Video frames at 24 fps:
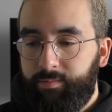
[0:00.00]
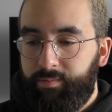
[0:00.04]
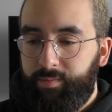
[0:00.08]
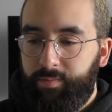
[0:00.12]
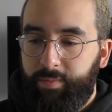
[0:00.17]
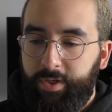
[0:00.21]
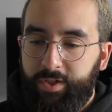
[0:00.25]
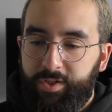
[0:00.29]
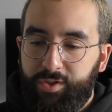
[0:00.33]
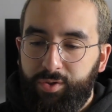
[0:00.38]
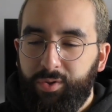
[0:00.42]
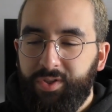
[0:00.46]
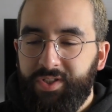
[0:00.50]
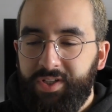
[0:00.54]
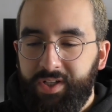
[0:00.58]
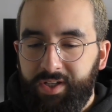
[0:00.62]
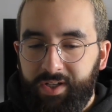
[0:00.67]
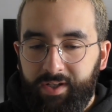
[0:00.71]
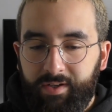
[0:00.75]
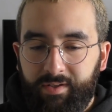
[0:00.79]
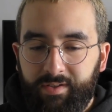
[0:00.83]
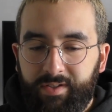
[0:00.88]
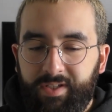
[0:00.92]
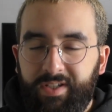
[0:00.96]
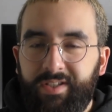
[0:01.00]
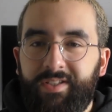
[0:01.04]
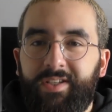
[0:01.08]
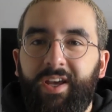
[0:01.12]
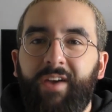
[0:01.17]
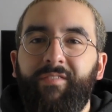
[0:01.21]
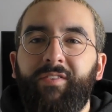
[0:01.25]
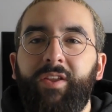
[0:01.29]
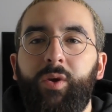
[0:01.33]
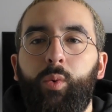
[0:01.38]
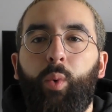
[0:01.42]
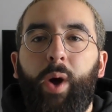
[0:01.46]
Be sure to
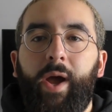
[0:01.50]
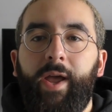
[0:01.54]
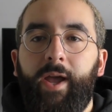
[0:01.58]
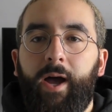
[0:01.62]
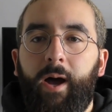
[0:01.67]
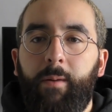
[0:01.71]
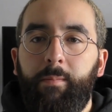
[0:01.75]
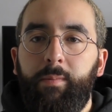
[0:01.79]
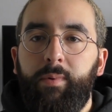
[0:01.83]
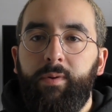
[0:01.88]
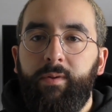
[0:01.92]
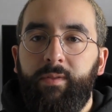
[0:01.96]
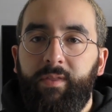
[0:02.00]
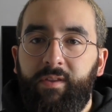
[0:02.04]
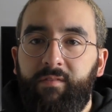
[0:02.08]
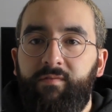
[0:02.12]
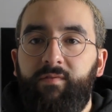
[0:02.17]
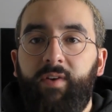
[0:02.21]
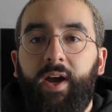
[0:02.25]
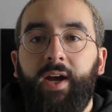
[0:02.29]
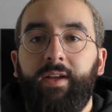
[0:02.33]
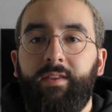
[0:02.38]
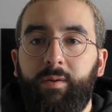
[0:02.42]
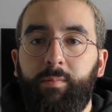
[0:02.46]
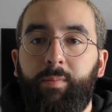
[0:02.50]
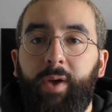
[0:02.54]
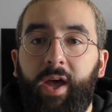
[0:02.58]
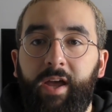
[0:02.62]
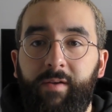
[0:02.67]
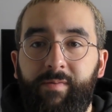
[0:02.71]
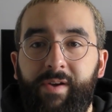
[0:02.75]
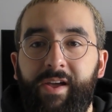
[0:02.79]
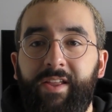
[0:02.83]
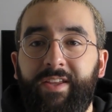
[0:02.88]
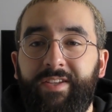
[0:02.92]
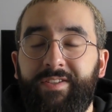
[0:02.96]
definitely weigh up the fact that
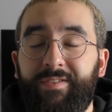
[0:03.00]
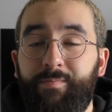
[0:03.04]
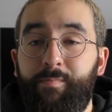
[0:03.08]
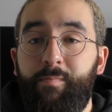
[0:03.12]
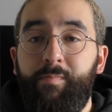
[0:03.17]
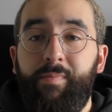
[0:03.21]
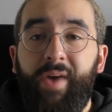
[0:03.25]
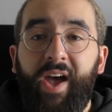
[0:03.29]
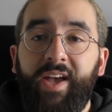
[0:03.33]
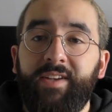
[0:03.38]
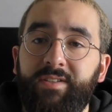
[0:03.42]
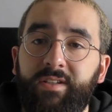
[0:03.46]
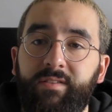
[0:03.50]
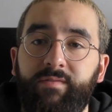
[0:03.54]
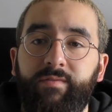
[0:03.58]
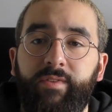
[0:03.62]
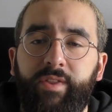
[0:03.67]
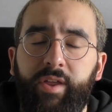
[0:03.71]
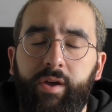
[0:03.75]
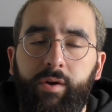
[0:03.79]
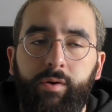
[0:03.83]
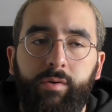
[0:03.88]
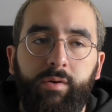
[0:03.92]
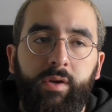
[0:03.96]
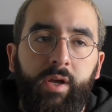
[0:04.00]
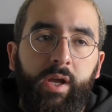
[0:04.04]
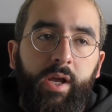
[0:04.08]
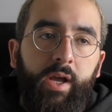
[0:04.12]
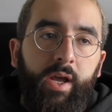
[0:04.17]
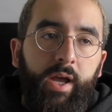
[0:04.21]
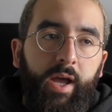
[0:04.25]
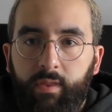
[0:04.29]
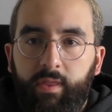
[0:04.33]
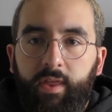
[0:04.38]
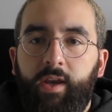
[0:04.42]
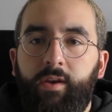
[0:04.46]
PayPal is massive, though.
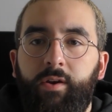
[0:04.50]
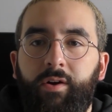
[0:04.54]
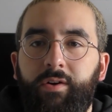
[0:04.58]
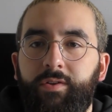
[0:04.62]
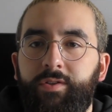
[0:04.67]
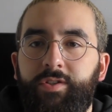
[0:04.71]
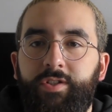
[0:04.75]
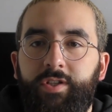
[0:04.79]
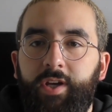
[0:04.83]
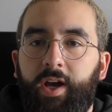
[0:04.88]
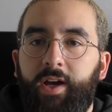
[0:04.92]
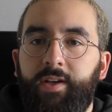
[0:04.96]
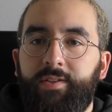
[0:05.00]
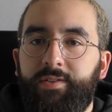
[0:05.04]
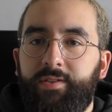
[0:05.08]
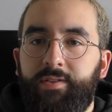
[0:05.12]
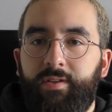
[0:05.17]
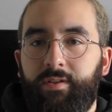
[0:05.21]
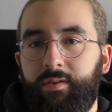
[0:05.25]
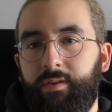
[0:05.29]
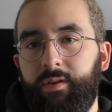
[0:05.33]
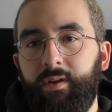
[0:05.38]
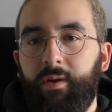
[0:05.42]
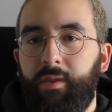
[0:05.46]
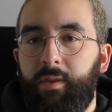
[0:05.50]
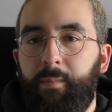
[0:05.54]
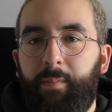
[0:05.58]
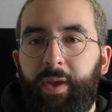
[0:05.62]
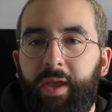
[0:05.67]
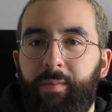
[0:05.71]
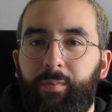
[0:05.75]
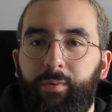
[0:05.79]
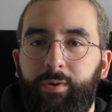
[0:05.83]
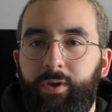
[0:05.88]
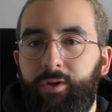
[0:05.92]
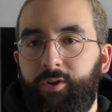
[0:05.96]
They're not just the
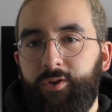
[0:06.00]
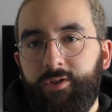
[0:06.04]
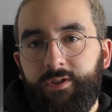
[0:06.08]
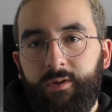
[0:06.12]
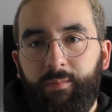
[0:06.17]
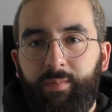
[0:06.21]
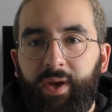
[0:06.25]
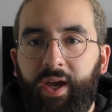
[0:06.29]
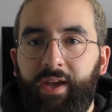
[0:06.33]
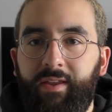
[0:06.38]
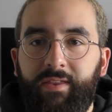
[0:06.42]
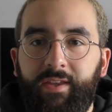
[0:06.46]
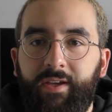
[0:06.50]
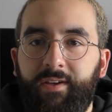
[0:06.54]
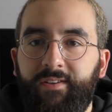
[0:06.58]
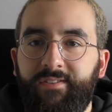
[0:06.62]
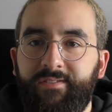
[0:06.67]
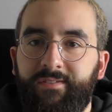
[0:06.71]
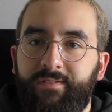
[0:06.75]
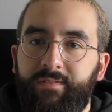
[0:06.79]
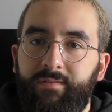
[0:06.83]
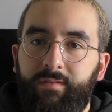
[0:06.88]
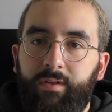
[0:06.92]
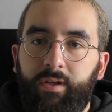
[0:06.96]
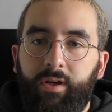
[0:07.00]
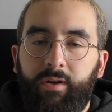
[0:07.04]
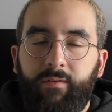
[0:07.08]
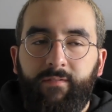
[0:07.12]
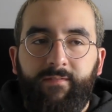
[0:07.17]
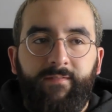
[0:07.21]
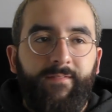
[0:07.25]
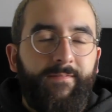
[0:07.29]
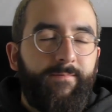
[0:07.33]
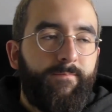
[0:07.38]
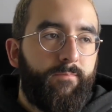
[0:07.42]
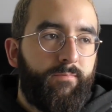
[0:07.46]
people you use to pay things, you know,
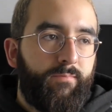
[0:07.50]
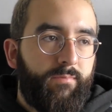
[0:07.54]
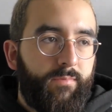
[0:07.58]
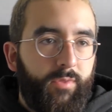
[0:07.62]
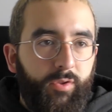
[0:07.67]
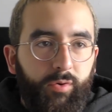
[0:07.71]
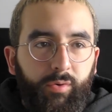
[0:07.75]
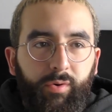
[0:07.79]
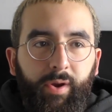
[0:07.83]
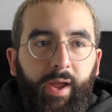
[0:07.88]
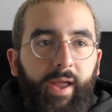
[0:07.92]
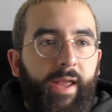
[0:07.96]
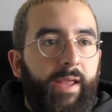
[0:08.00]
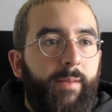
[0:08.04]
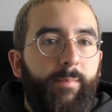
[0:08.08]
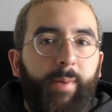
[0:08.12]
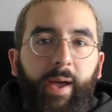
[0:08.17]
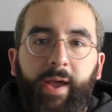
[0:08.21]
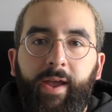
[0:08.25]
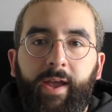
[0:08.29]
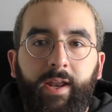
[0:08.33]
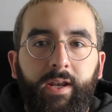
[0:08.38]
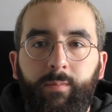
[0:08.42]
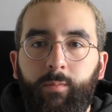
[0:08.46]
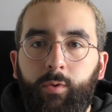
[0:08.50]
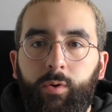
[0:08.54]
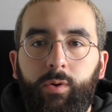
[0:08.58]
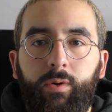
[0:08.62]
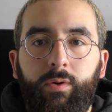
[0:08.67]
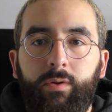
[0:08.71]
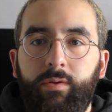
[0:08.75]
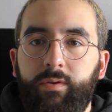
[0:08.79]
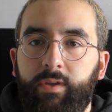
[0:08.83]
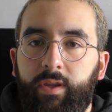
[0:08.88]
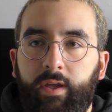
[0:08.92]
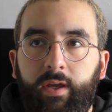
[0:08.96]
through eBay
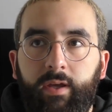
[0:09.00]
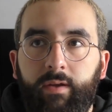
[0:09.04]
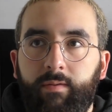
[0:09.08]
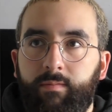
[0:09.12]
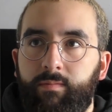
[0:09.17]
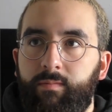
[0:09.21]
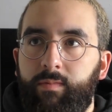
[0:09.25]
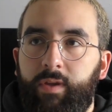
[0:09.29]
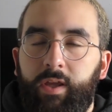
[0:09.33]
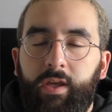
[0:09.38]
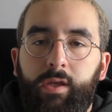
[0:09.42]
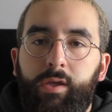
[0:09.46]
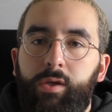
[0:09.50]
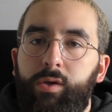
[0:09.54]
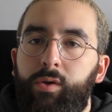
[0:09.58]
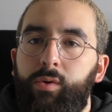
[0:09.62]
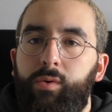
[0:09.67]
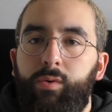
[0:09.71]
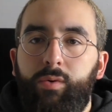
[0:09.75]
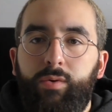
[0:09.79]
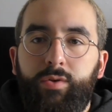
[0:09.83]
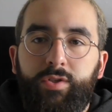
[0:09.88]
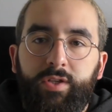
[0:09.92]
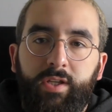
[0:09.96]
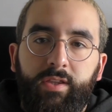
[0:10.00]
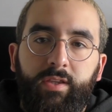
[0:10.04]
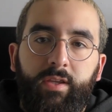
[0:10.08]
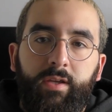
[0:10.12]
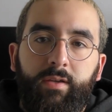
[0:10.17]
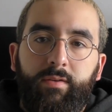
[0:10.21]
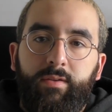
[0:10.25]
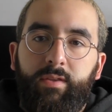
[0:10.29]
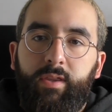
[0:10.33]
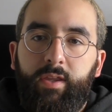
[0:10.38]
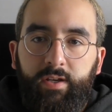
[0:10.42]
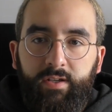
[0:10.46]
anymore. They're huge, and
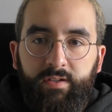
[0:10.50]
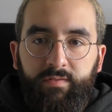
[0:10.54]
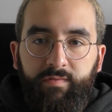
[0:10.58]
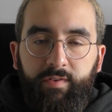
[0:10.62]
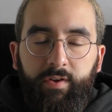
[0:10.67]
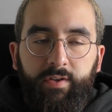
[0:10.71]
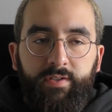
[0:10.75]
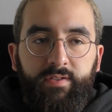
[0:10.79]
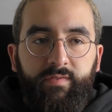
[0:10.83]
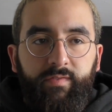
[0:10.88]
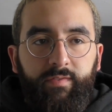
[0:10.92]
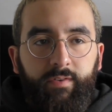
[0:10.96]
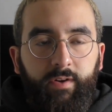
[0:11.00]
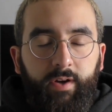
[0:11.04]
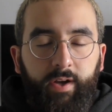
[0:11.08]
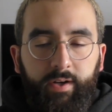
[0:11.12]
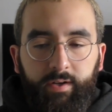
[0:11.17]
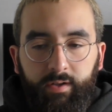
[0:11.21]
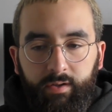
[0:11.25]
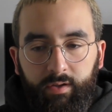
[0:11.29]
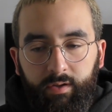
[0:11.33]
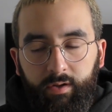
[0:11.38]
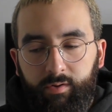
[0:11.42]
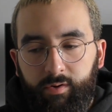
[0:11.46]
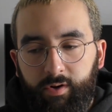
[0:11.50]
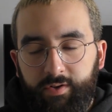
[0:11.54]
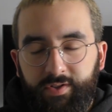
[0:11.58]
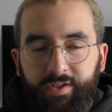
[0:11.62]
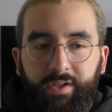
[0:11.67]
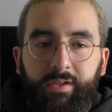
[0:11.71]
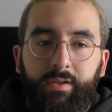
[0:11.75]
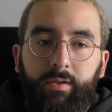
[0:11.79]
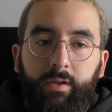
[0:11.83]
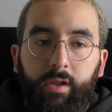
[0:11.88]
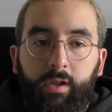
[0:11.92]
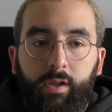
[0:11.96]
they're diversified across
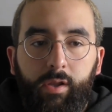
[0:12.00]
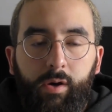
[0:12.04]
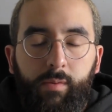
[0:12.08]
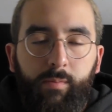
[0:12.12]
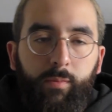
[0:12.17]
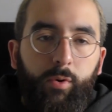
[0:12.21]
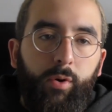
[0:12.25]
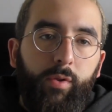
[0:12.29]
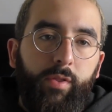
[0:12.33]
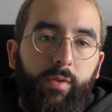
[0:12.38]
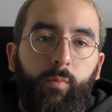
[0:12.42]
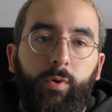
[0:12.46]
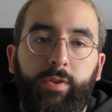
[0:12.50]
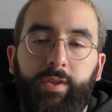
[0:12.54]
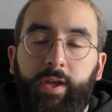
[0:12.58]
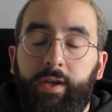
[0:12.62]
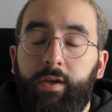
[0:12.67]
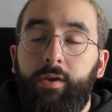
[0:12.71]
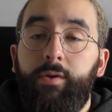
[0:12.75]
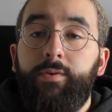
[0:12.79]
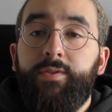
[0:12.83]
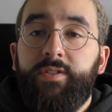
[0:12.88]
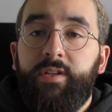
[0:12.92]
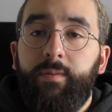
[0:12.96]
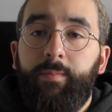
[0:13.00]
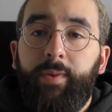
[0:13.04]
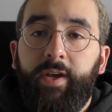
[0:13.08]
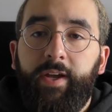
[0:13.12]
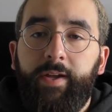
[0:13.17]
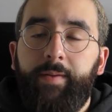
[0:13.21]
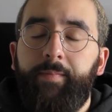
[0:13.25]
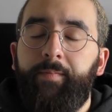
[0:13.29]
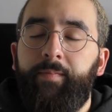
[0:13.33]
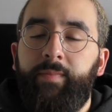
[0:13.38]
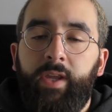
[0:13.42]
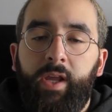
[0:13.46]
a lot more than what they used to
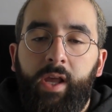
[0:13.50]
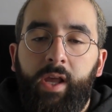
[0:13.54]
be.